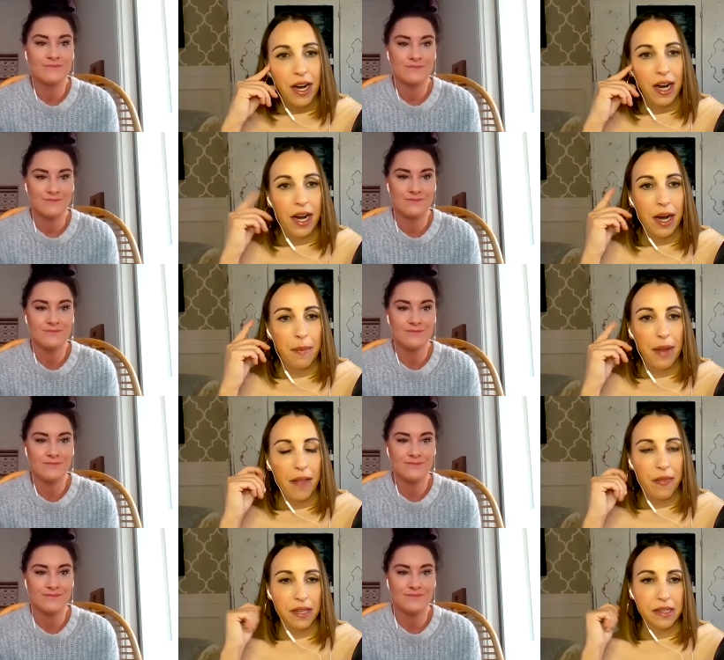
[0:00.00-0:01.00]
Speaker 1: mm-hmm. um, mm-hmm.
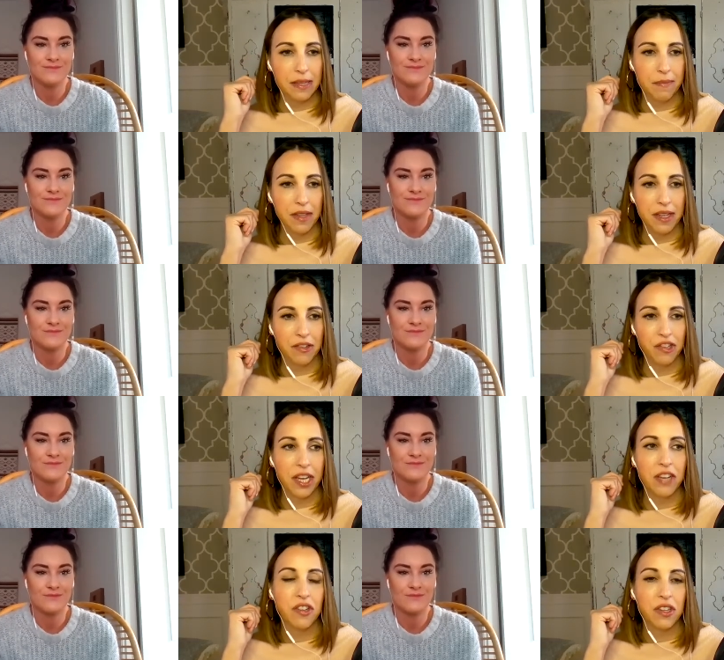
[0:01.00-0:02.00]
and then something
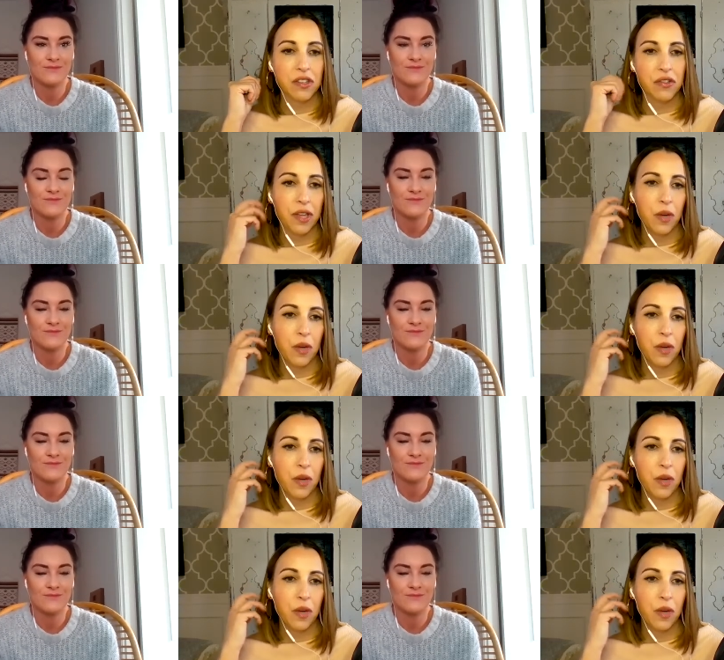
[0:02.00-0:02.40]
changes so like